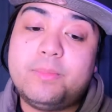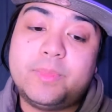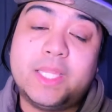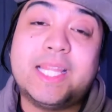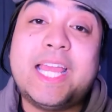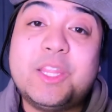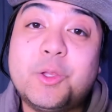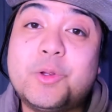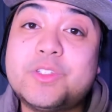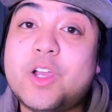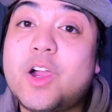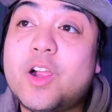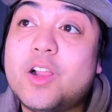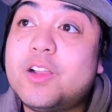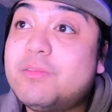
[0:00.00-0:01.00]
The landlords
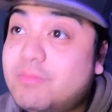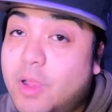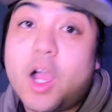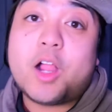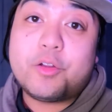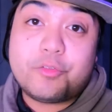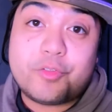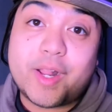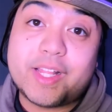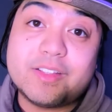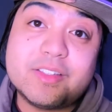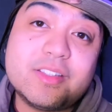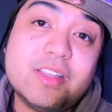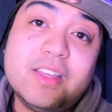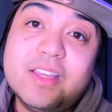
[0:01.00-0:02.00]
are our
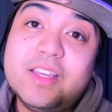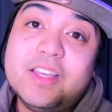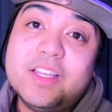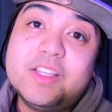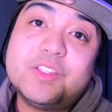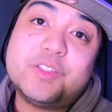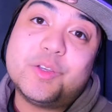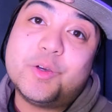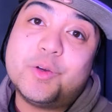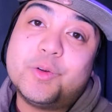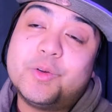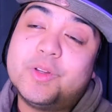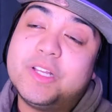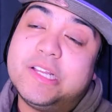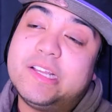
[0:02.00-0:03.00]
friends.
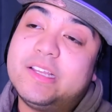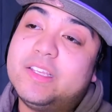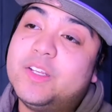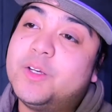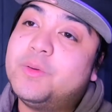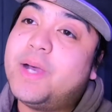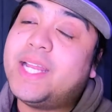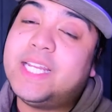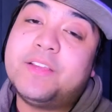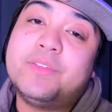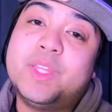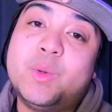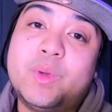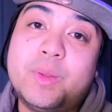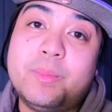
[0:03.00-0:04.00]
So, I
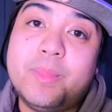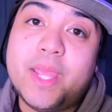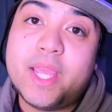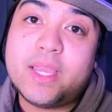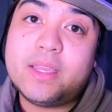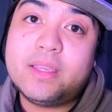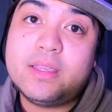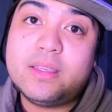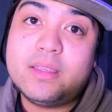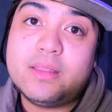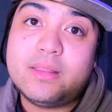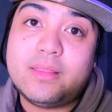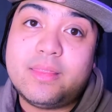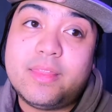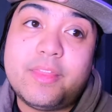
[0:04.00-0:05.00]
definitely want to make
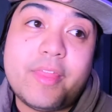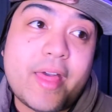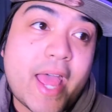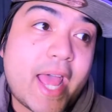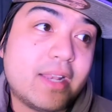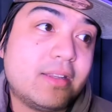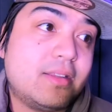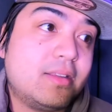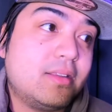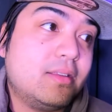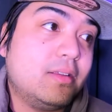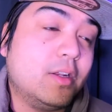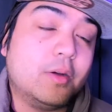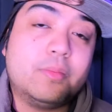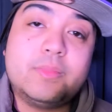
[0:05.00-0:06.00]
that,
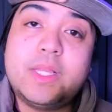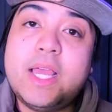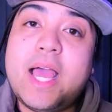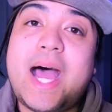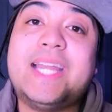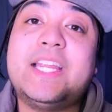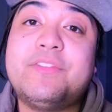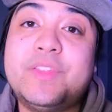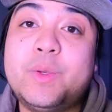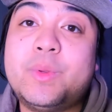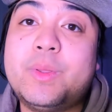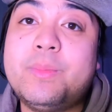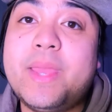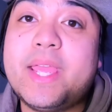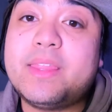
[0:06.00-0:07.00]
I definitely
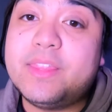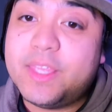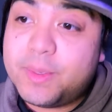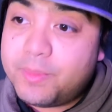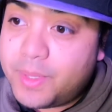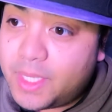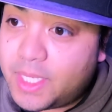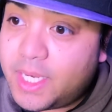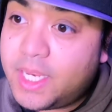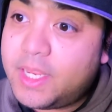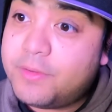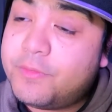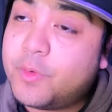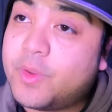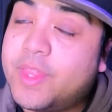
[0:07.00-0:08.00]
want to make the
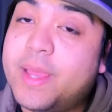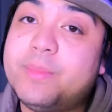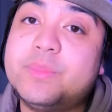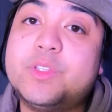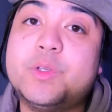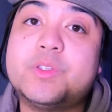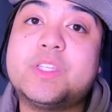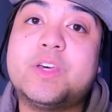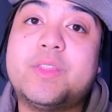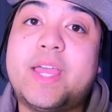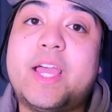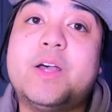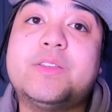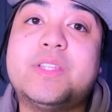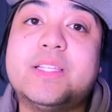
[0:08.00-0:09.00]
ability for them to sell the
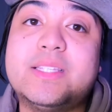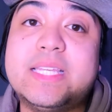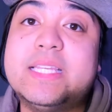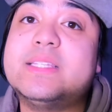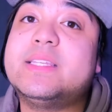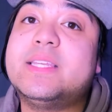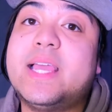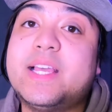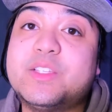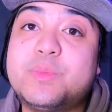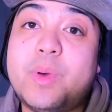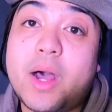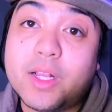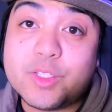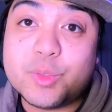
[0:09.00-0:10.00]
house as easy as
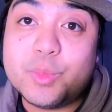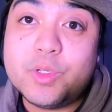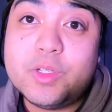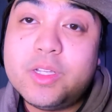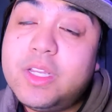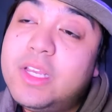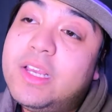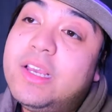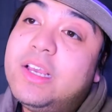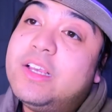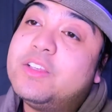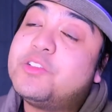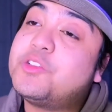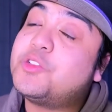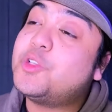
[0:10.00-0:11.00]
possible.
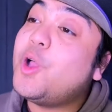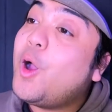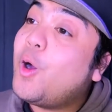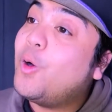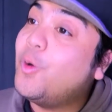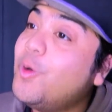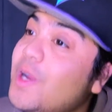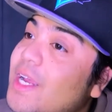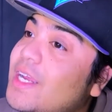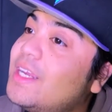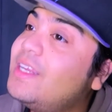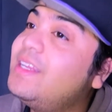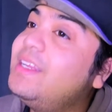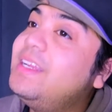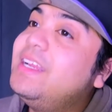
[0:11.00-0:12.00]
So
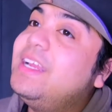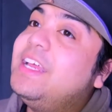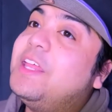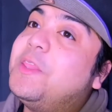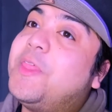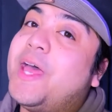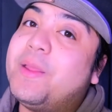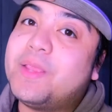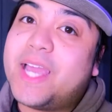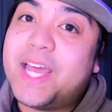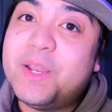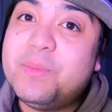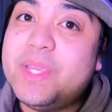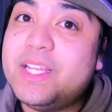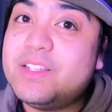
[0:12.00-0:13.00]
that
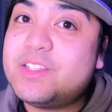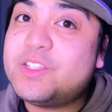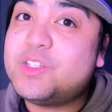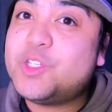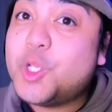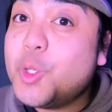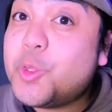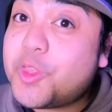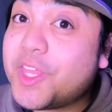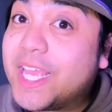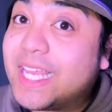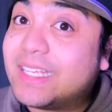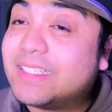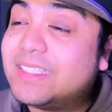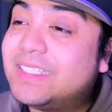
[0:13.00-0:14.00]
kind of means two
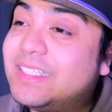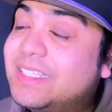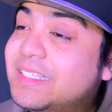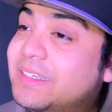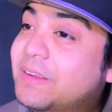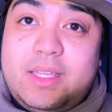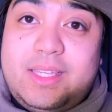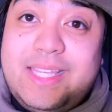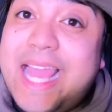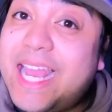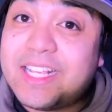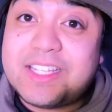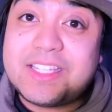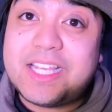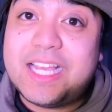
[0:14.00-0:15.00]
things.
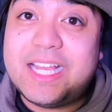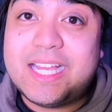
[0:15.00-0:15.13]
Yes.